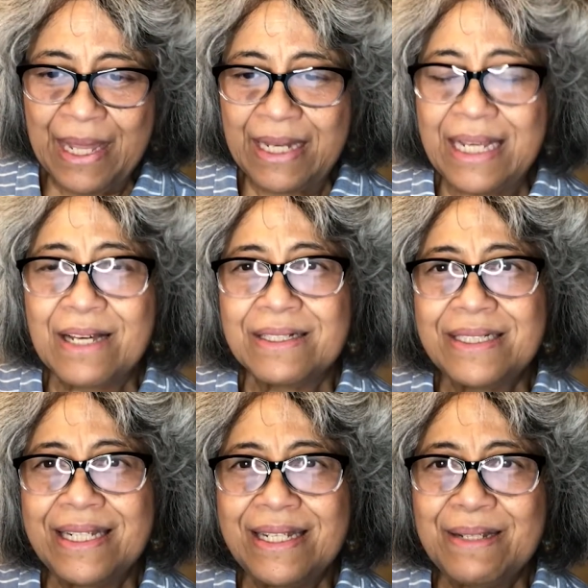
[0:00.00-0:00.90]
and he
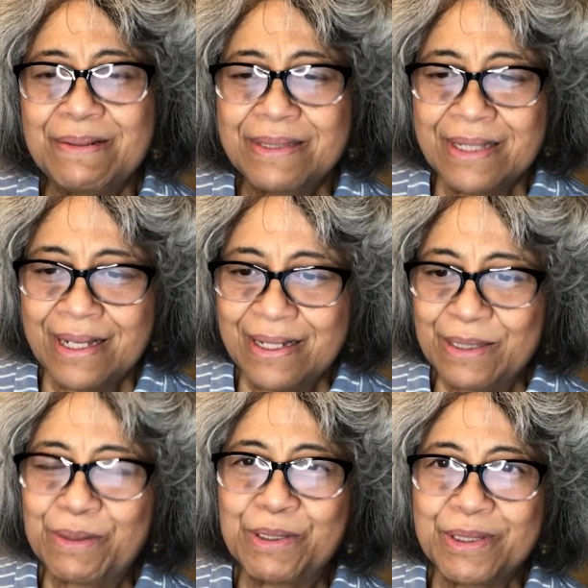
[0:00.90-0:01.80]
continues
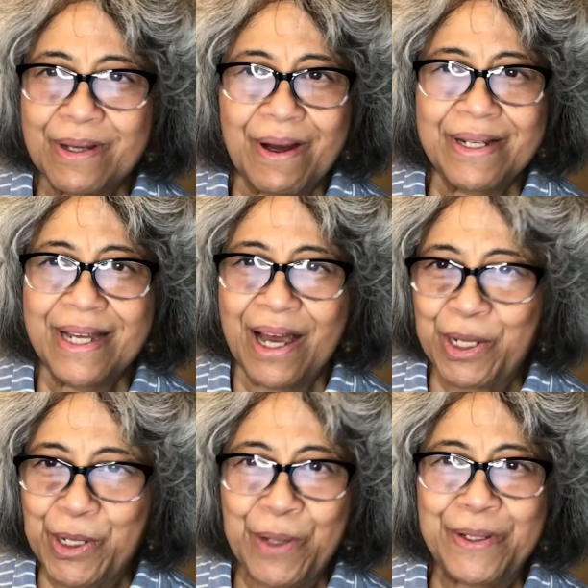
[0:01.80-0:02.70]
to start
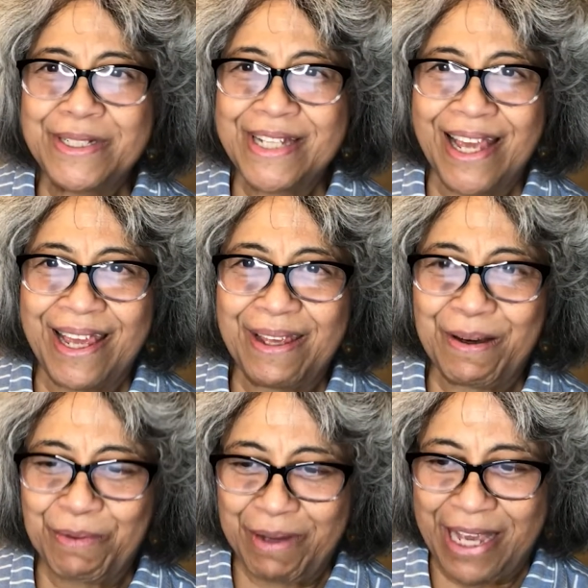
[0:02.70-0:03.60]
another day
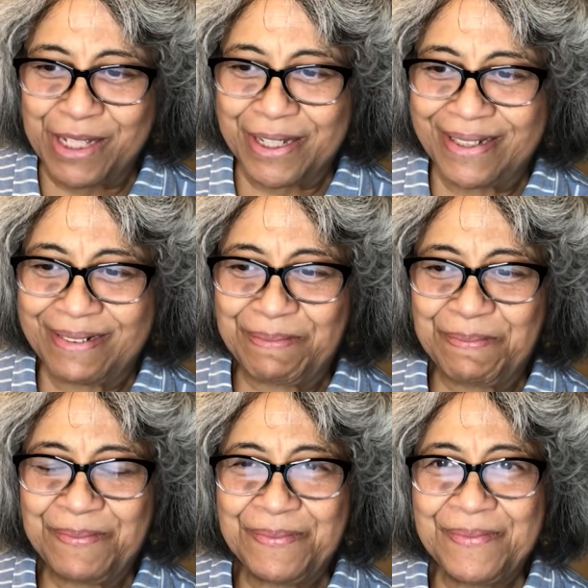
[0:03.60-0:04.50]
occasion.
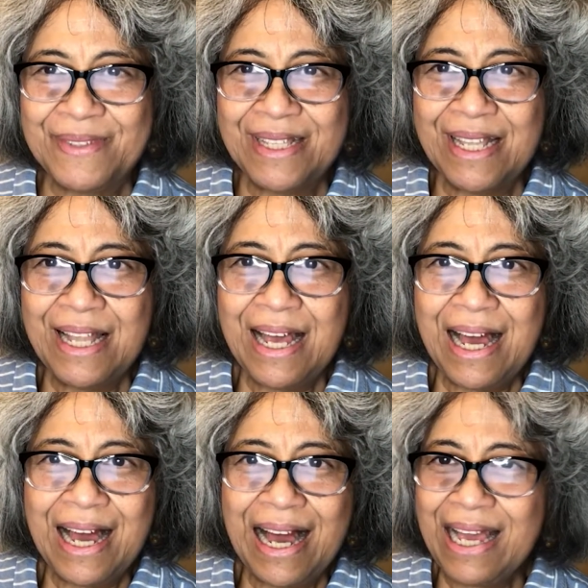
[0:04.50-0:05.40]

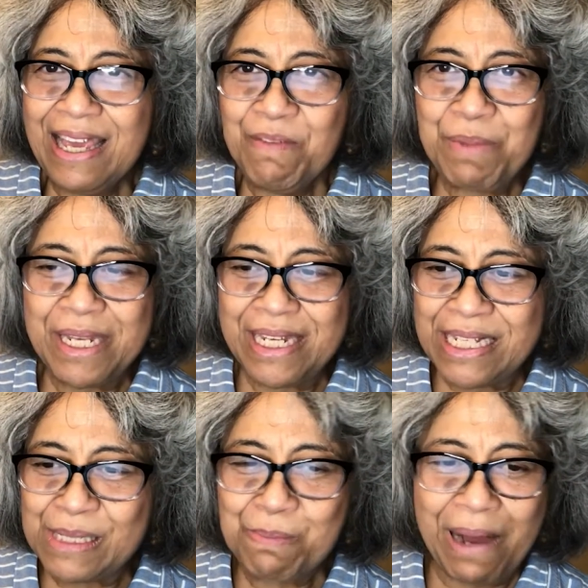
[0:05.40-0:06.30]
I have been
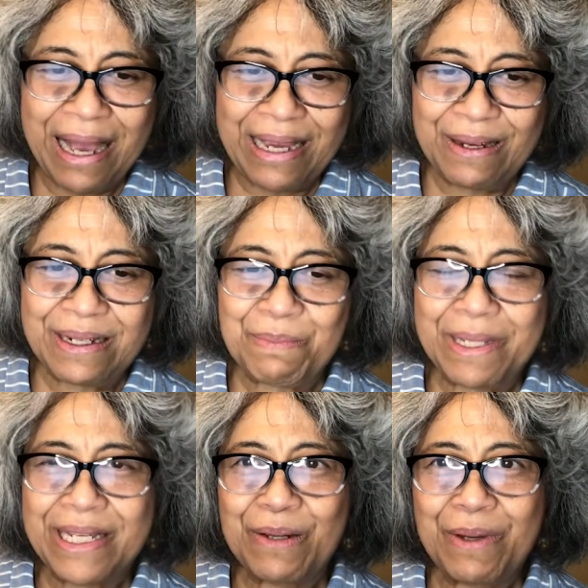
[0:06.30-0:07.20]
inspired
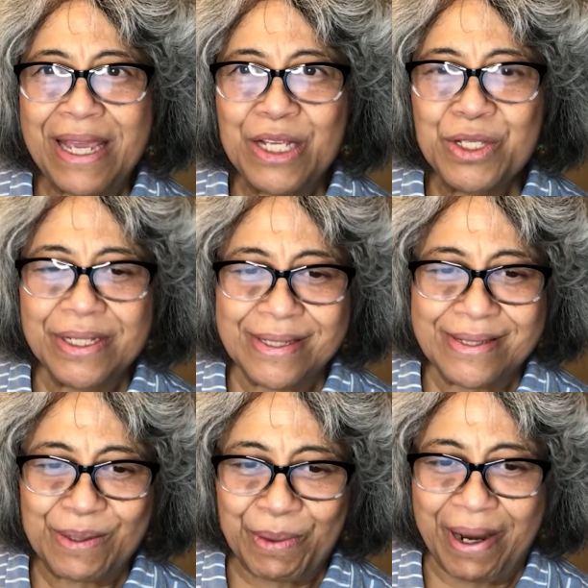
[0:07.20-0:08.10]
by the creation
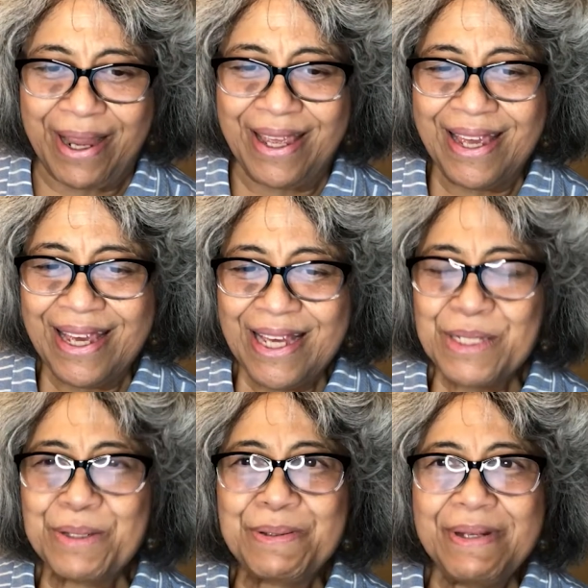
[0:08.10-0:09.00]
story
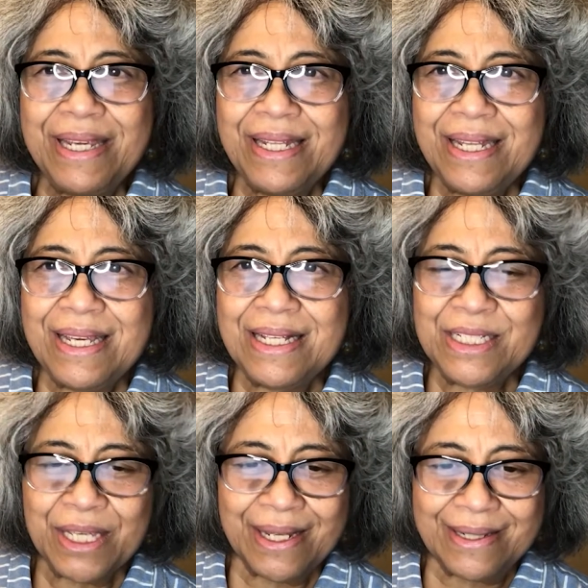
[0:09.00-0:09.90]
to treat
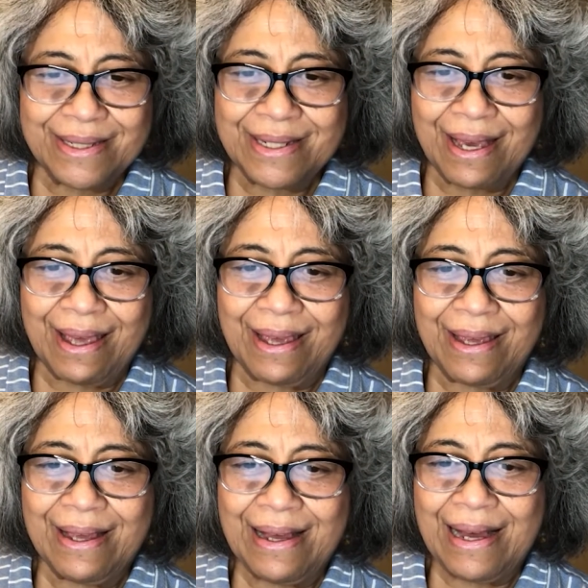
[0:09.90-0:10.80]
each day,
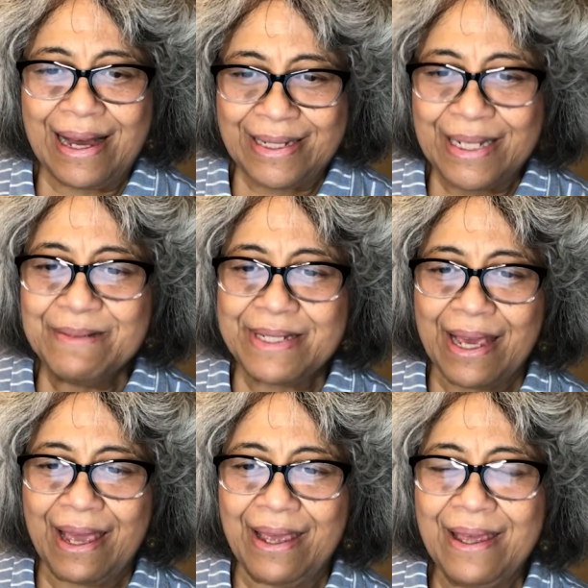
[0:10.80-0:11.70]
a new
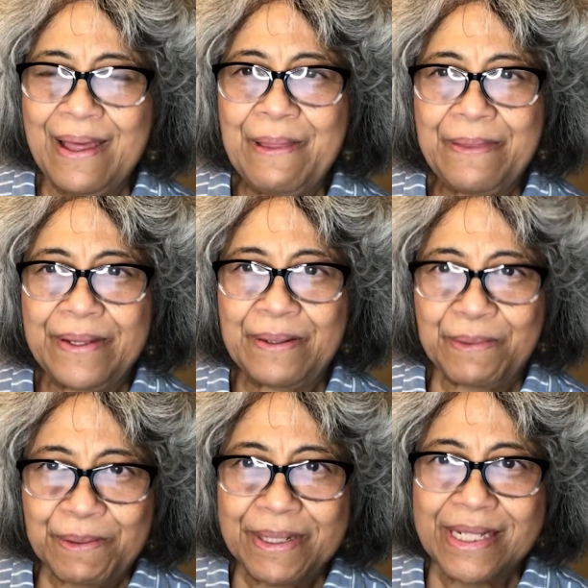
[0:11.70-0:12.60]
day that the
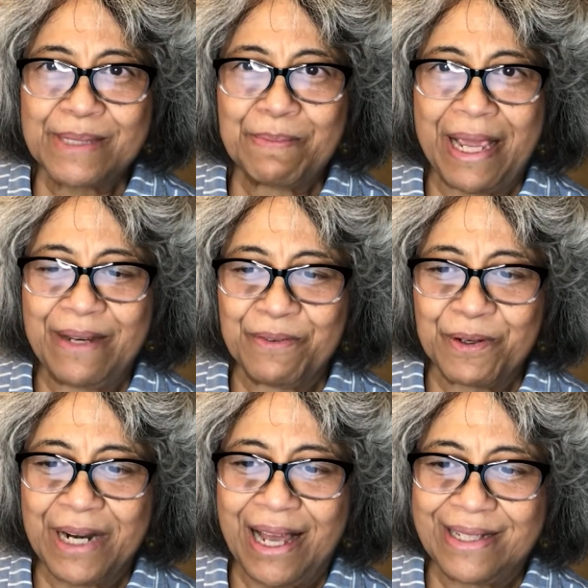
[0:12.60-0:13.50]
Lord has made
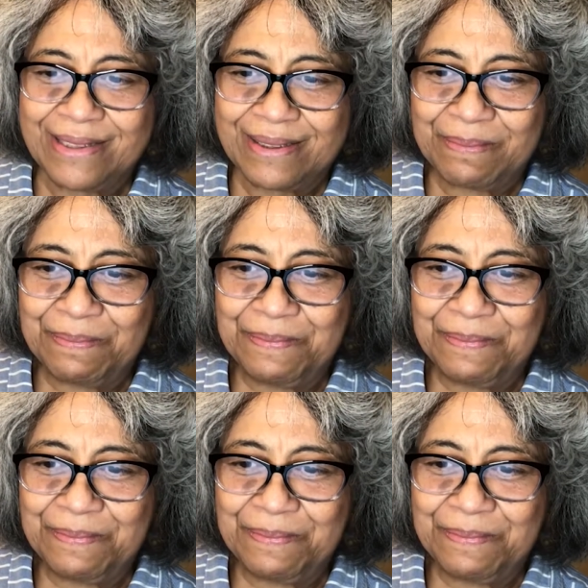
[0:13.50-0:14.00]
for us.